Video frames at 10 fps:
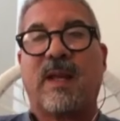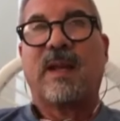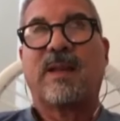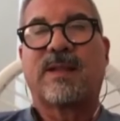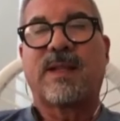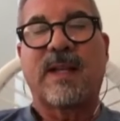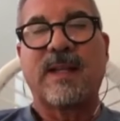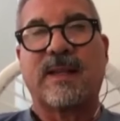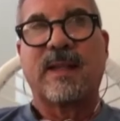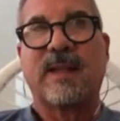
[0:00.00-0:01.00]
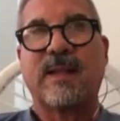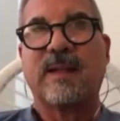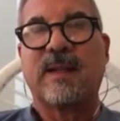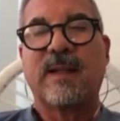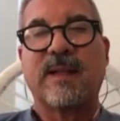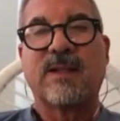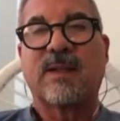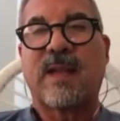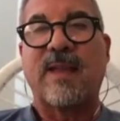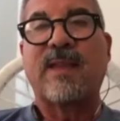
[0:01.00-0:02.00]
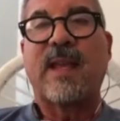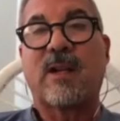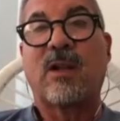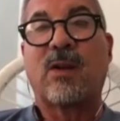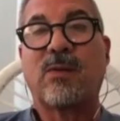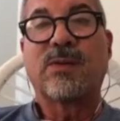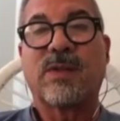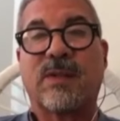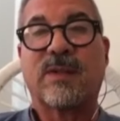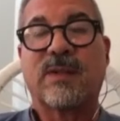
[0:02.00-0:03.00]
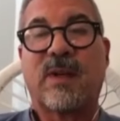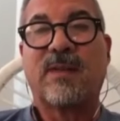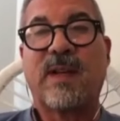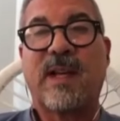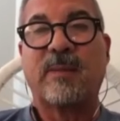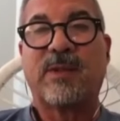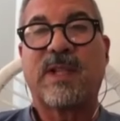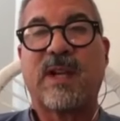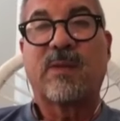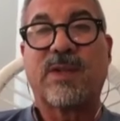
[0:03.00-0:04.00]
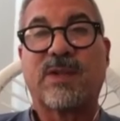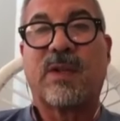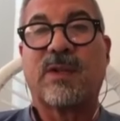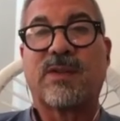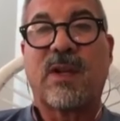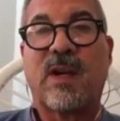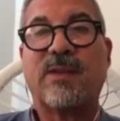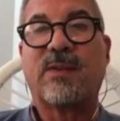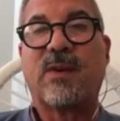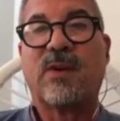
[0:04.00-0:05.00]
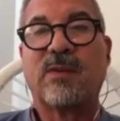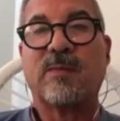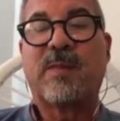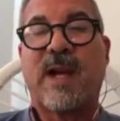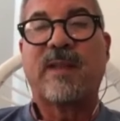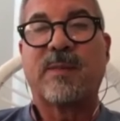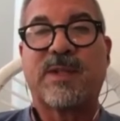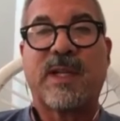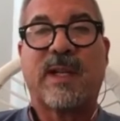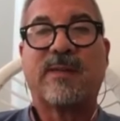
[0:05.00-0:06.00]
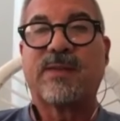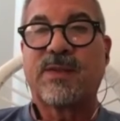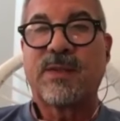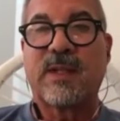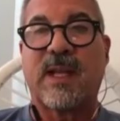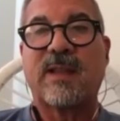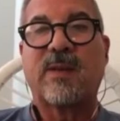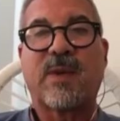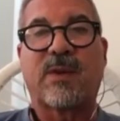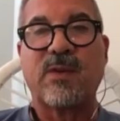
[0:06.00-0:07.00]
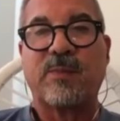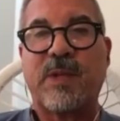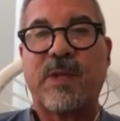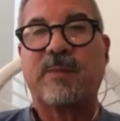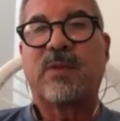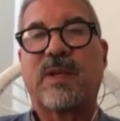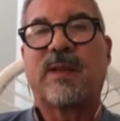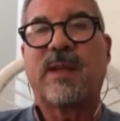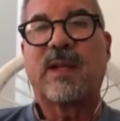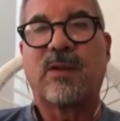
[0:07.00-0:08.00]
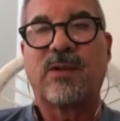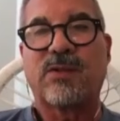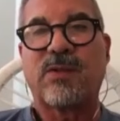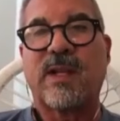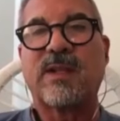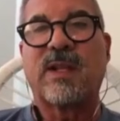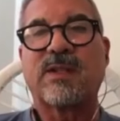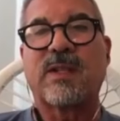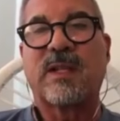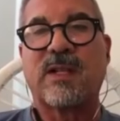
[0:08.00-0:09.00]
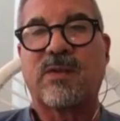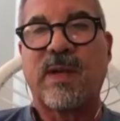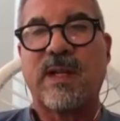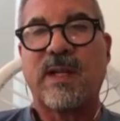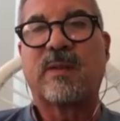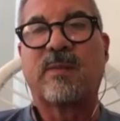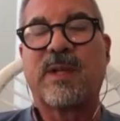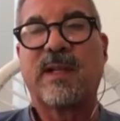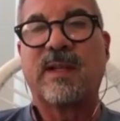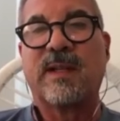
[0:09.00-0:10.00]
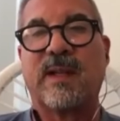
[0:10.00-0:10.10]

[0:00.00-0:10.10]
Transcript: Uh, the second thing is can they close? Are they able to get results on their own by themselves? Can they recruit people? Can they close transactions? Can they train somebody?